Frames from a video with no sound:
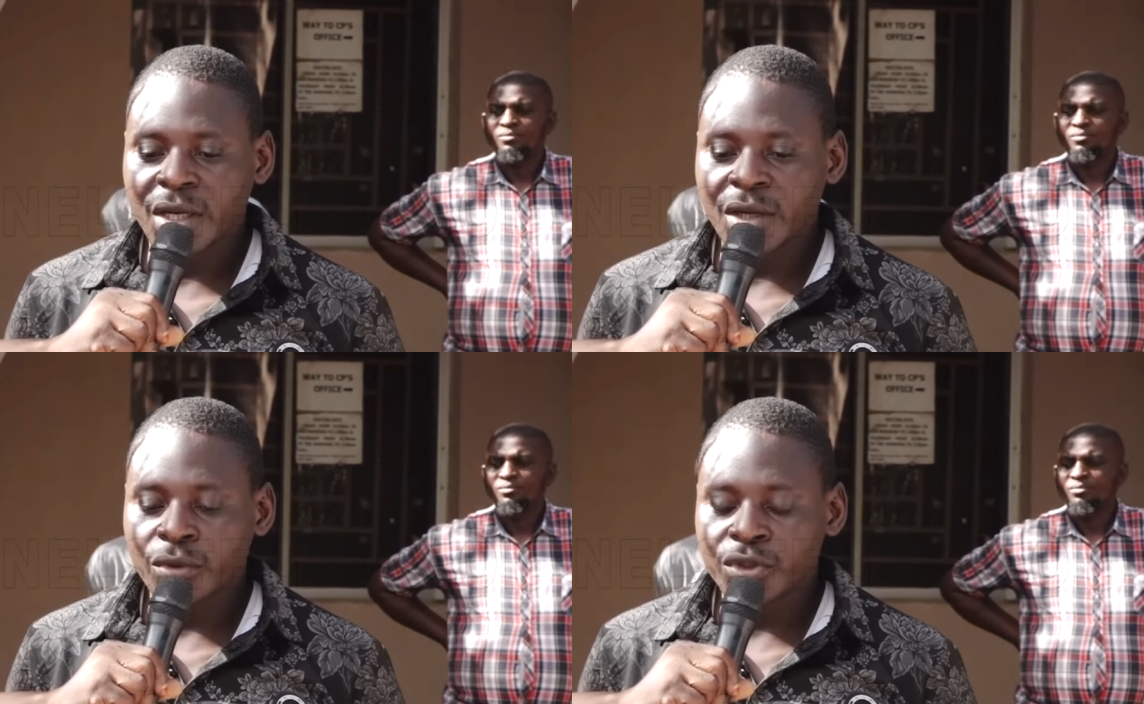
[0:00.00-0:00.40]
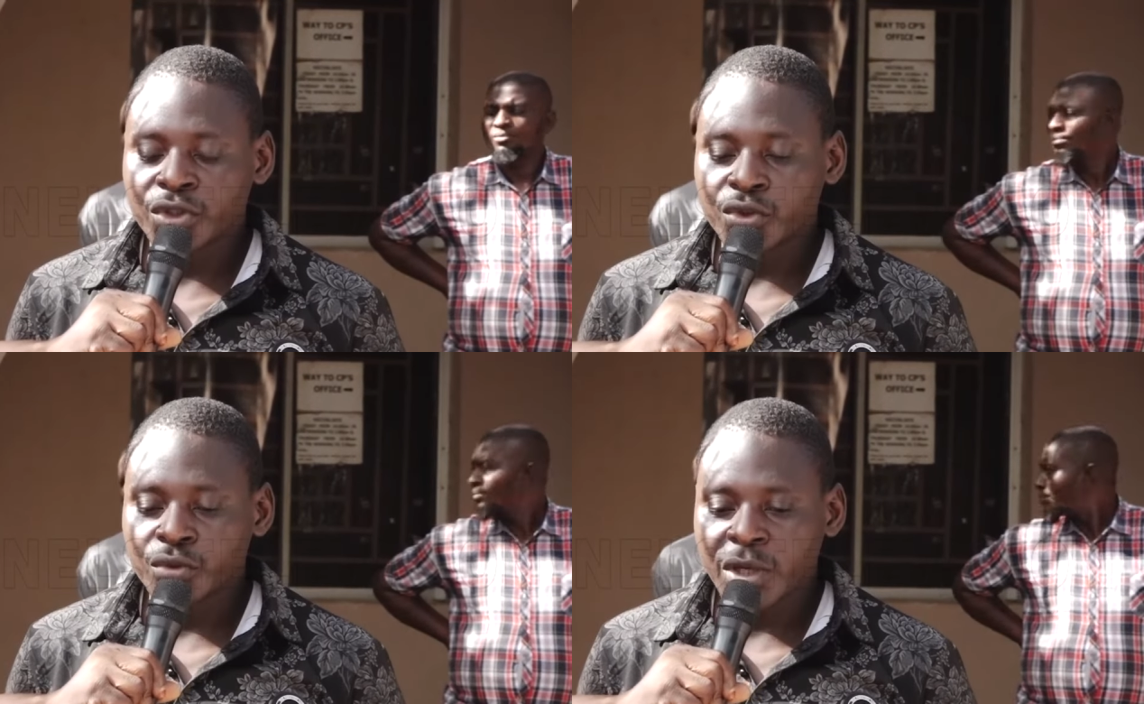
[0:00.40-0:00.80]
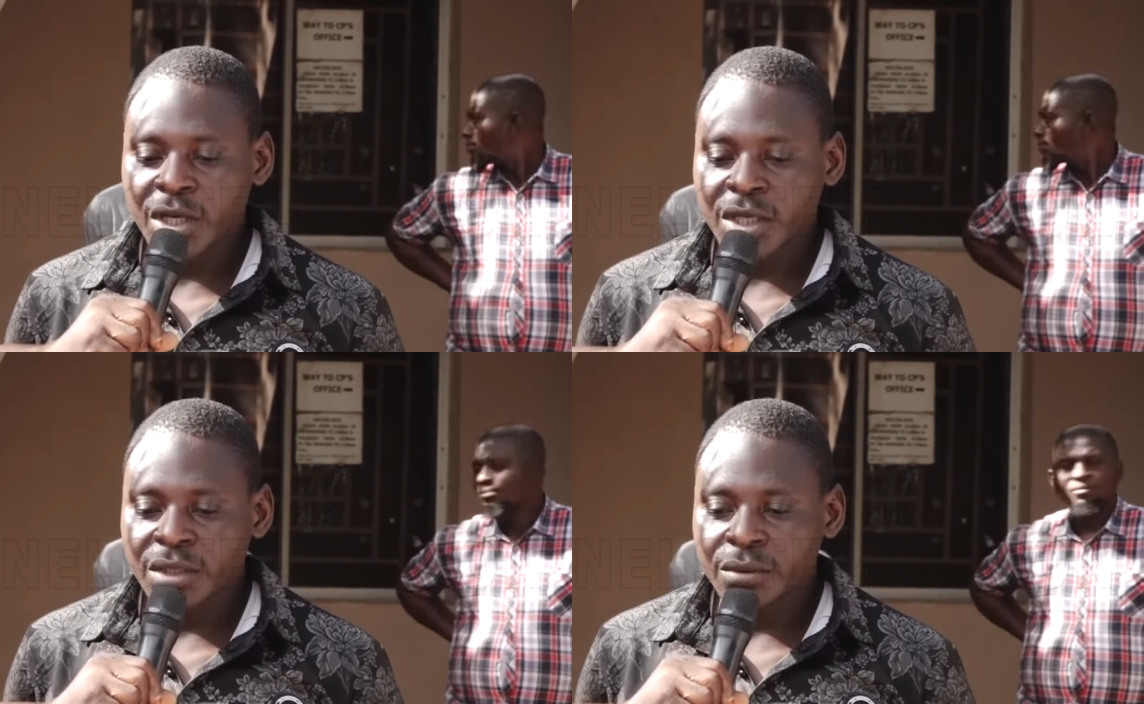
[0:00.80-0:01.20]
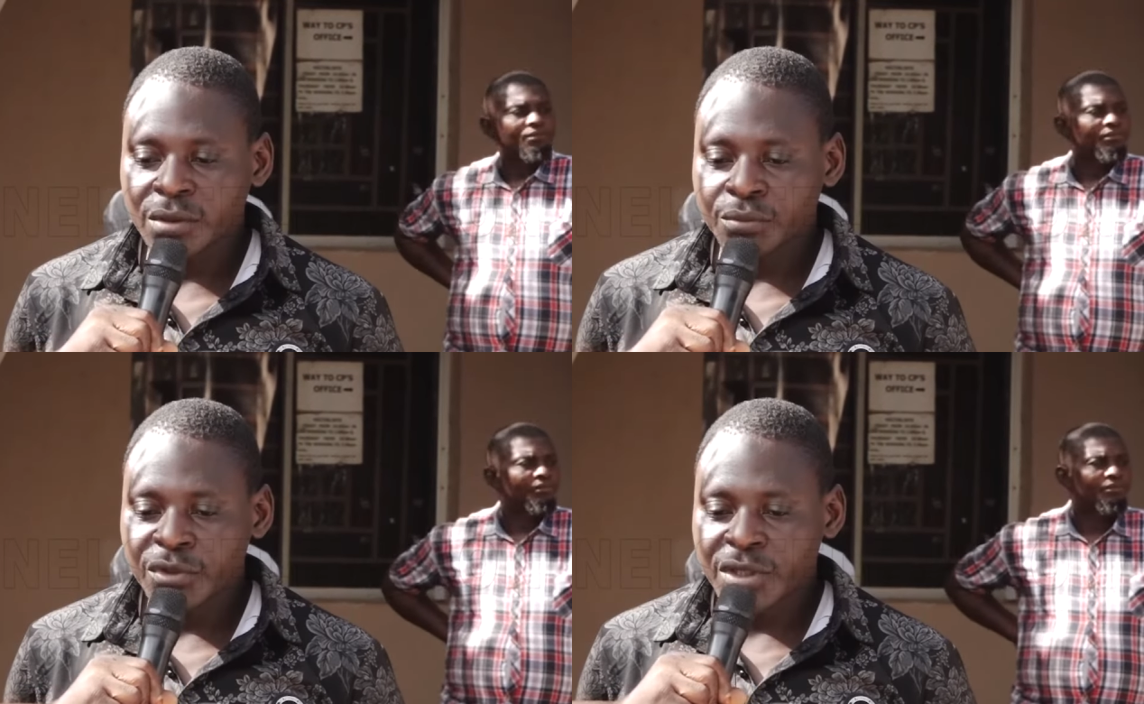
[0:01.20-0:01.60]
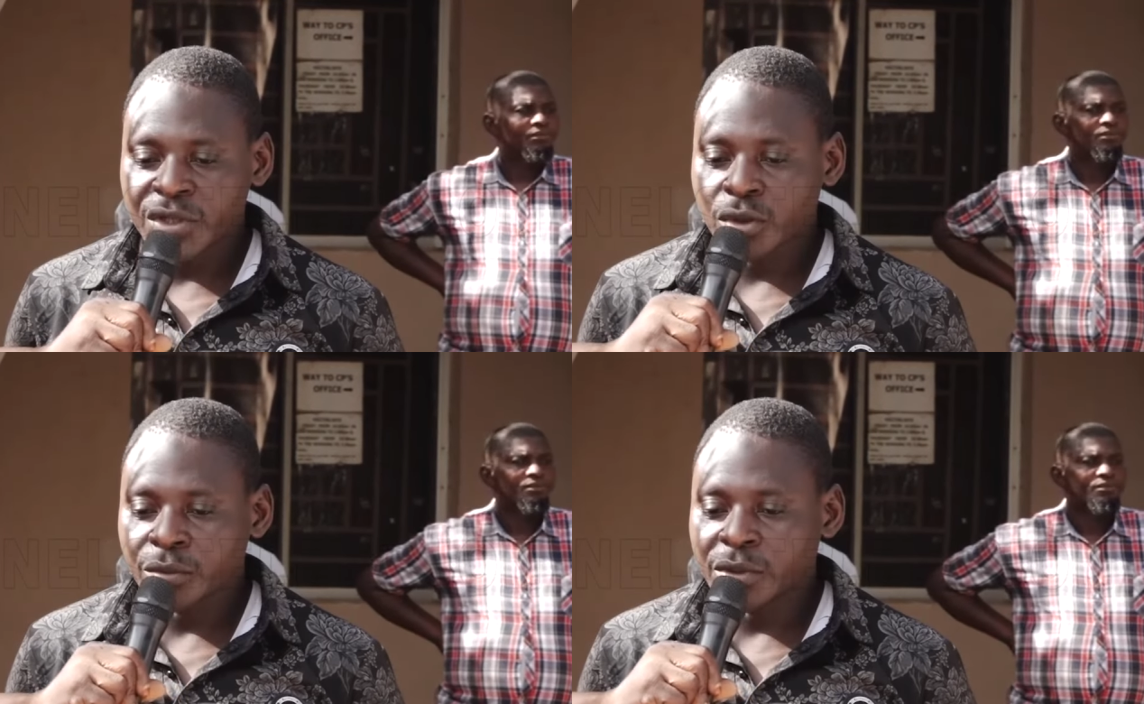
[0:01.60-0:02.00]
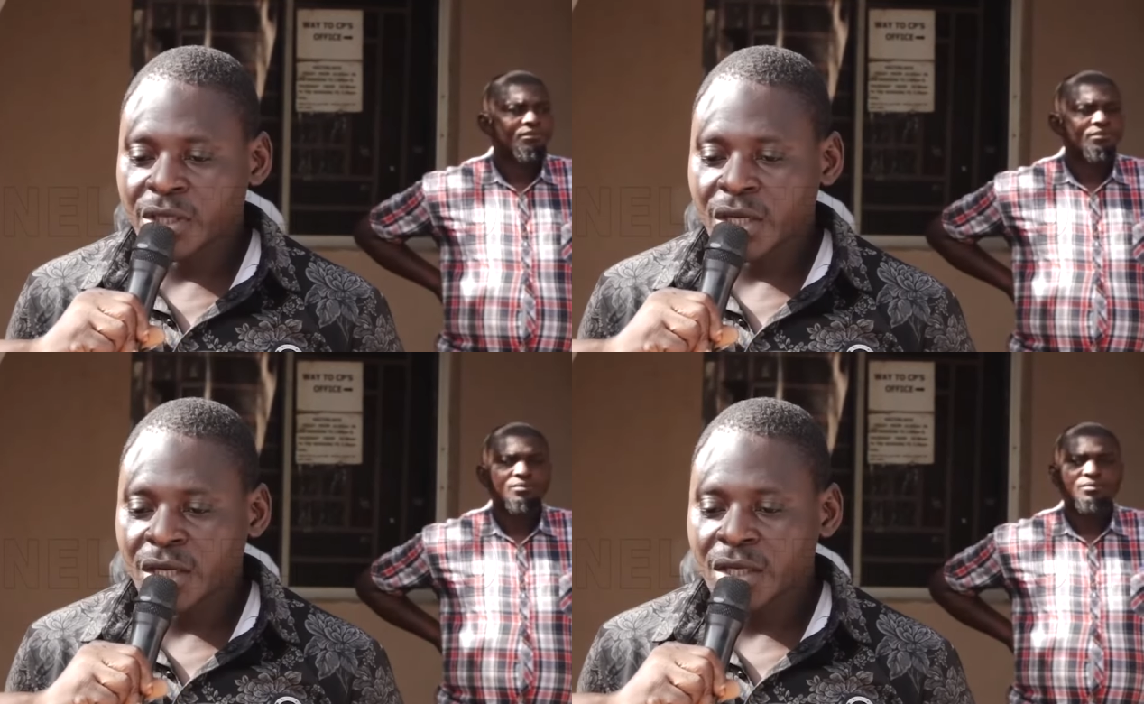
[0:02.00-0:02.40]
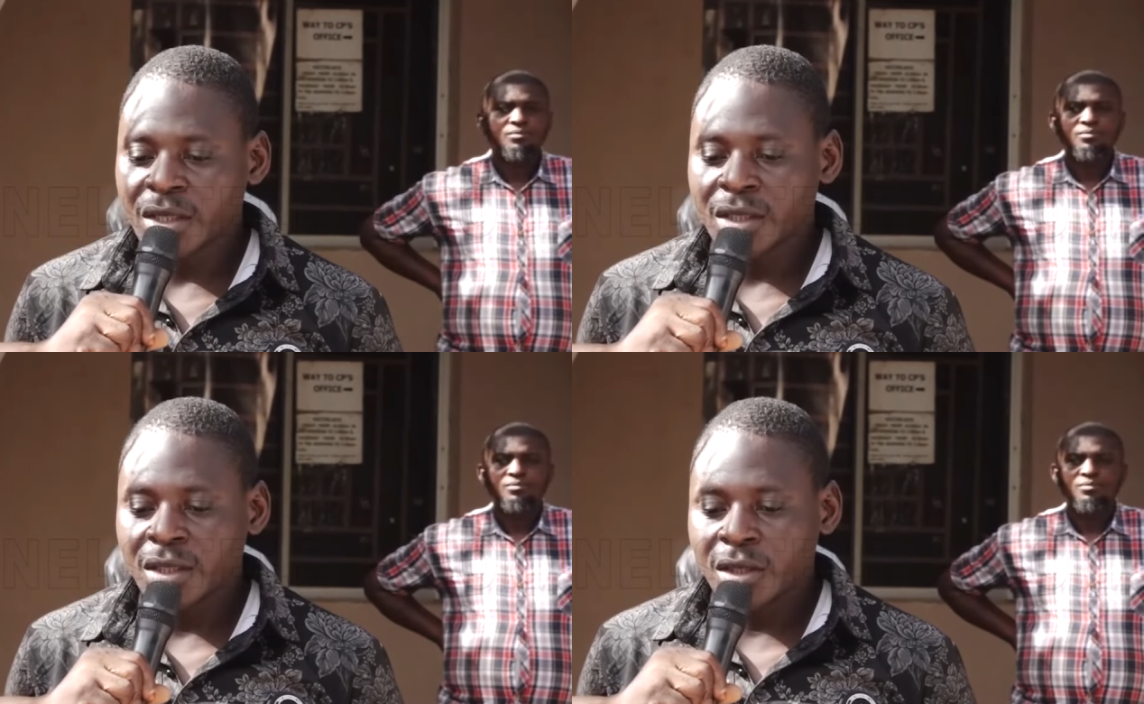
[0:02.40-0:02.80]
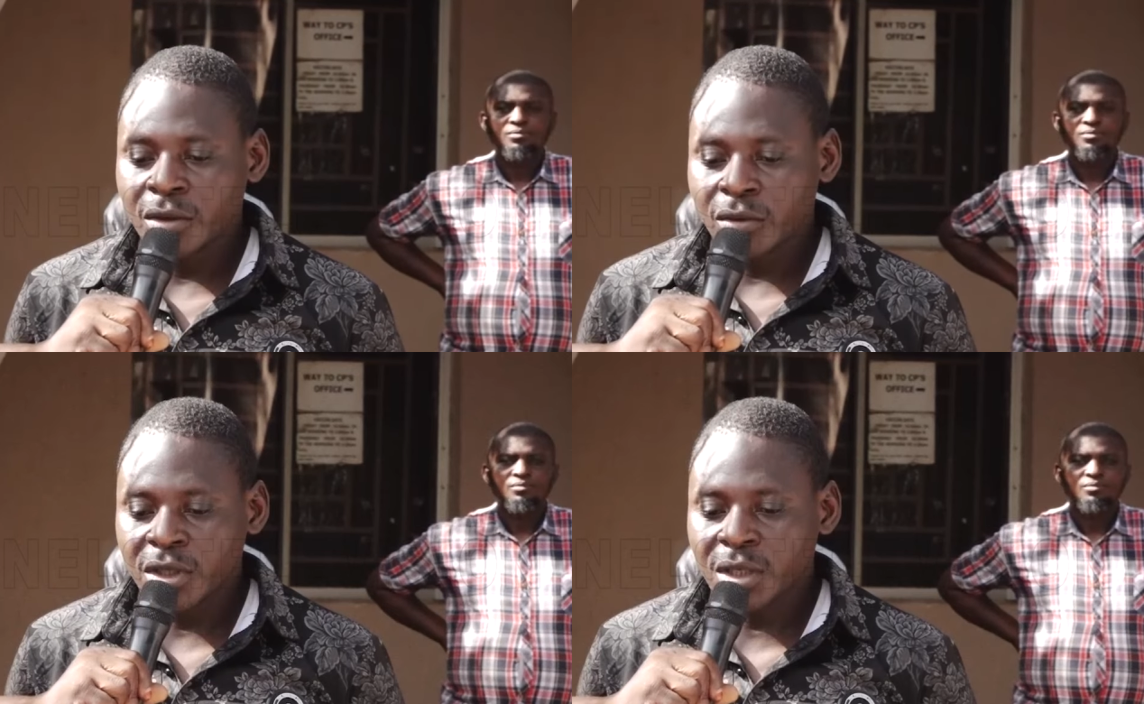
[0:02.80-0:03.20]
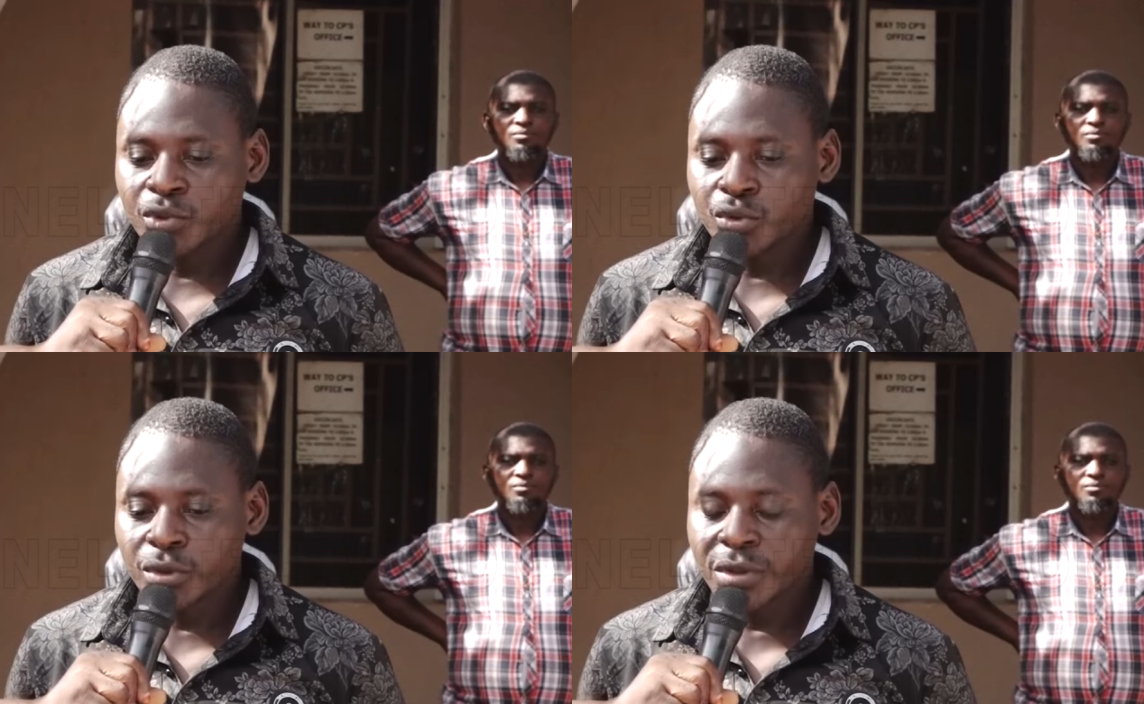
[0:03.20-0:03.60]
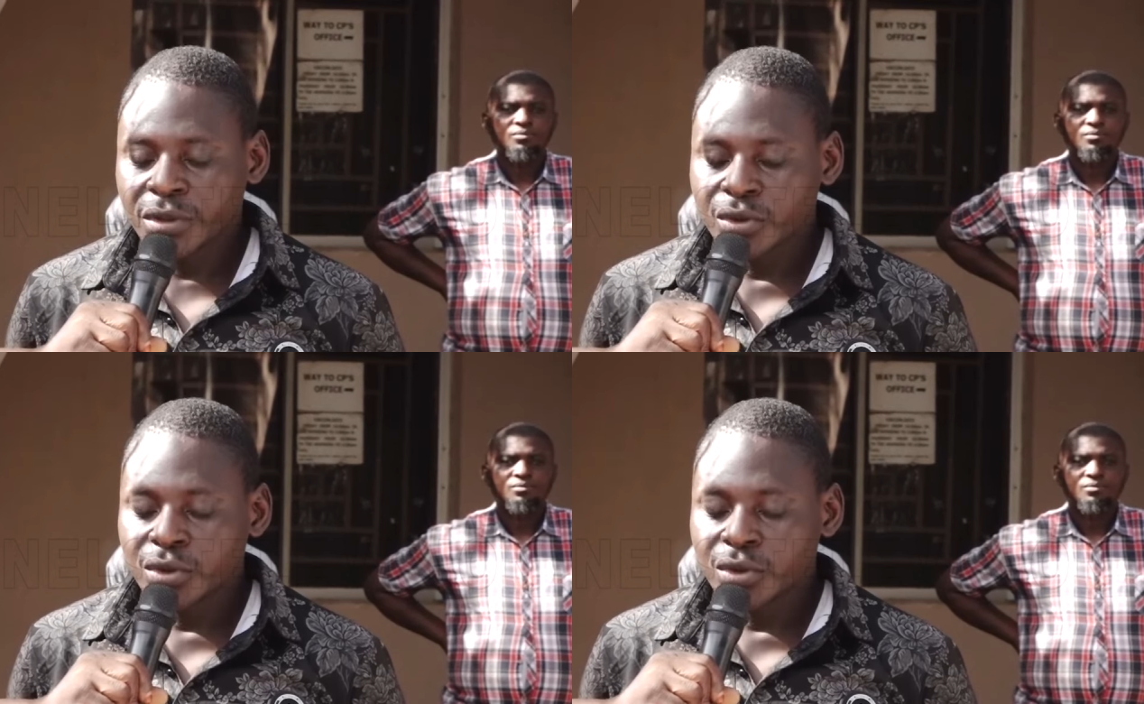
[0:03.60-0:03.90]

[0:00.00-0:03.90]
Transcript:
Speaker 1: I continue my business of the car, what I'm doing.